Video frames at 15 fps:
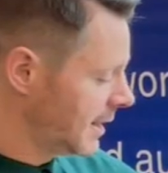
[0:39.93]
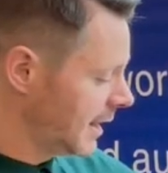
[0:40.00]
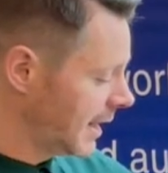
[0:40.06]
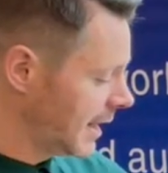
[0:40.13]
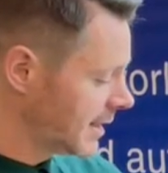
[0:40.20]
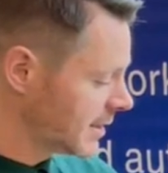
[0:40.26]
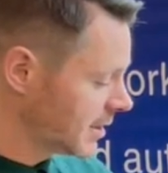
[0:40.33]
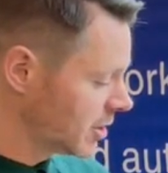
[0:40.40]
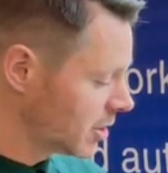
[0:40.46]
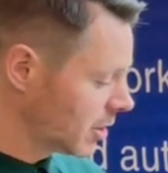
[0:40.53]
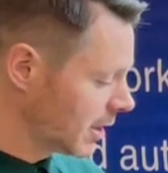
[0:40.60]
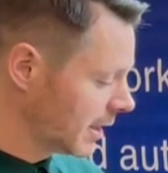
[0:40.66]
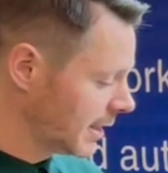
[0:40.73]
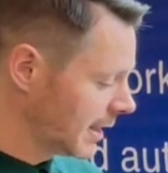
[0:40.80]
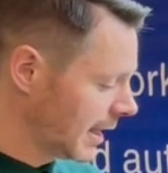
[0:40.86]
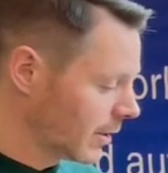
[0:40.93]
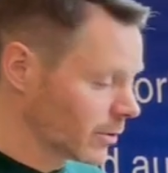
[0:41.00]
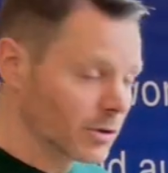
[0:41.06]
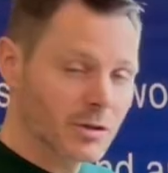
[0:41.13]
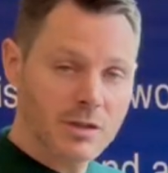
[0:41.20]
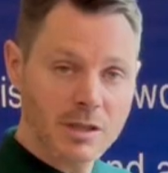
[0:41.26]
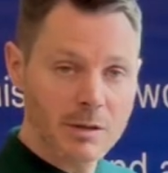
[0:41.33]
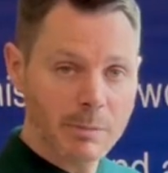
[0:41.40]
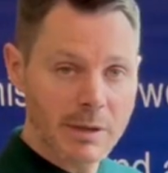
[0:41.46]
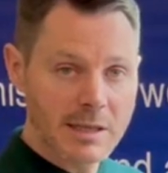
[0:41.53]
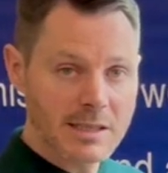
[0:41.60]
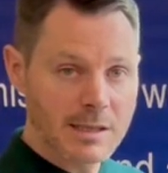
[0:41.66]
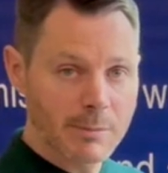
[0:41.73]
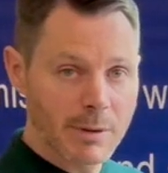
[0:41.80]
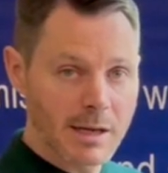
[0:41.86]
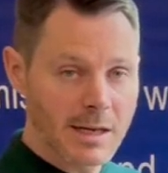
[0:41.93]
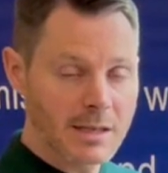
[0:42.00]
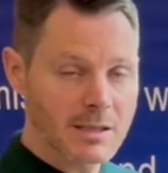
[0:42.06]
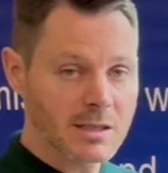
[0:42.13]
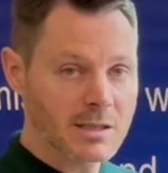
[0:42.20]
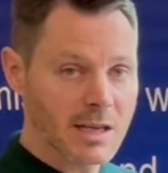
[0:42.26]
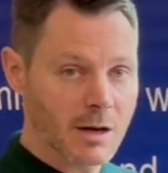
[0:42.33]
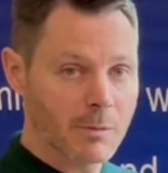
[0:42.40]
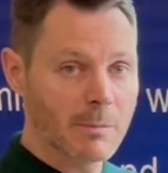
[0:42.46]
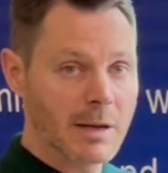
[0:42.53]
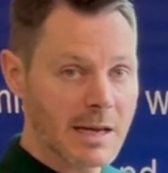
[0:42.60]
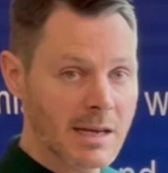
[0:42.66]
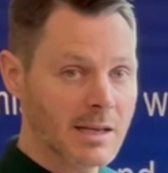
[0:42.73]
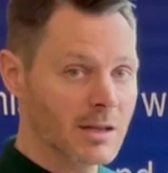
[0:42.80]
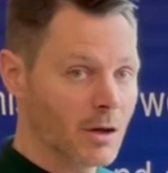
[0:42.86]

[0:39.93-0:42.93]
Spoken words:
The laser is shining down onto the PCB to tell me,